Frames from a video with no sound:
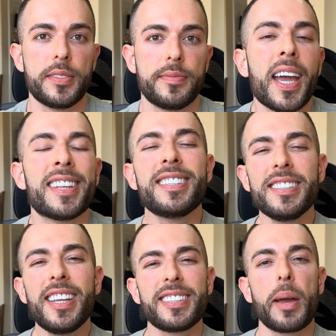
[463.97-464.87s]
And this is
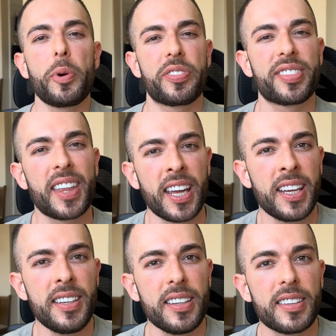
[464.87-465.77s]
a type of
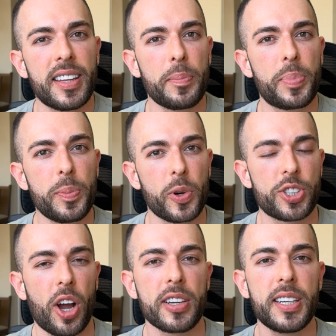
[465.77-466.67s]
thing that people are
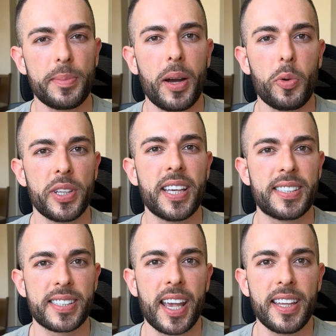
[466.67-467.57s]
talking about when they
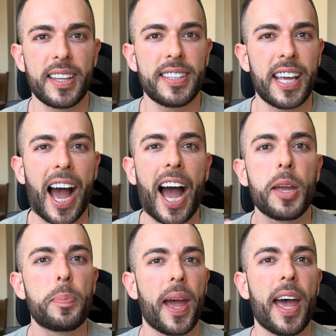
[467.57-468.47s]
say that the
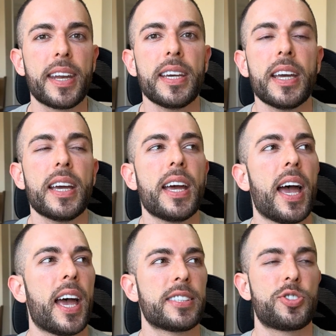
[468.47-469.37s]
iPad
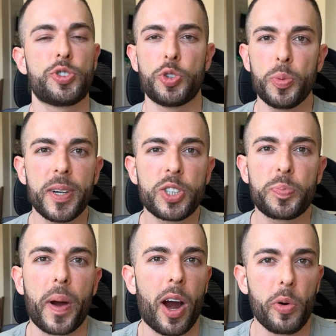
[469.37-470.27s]
has too much
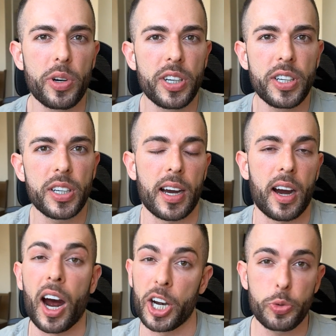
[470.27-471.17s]
power
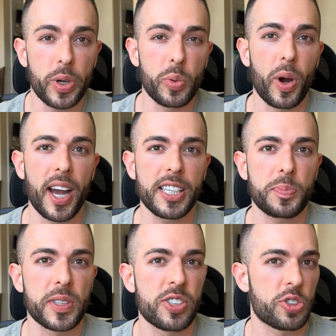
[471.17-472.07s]
hardware-wise,
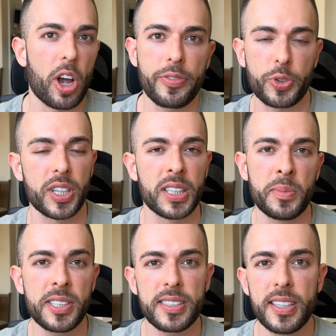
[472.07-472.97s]
but the software
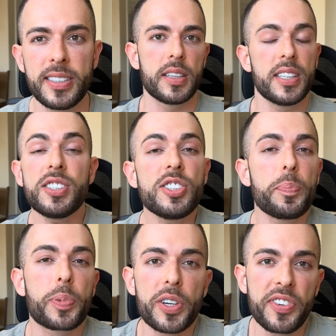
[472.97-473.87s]
limits it. This is a
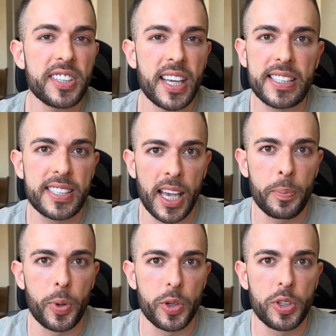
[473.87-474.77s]
perfect
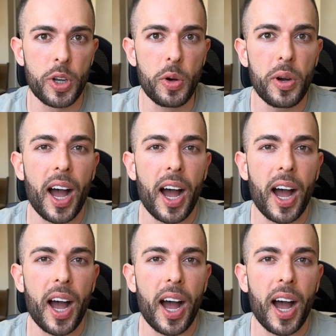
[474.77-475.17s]
example, you know?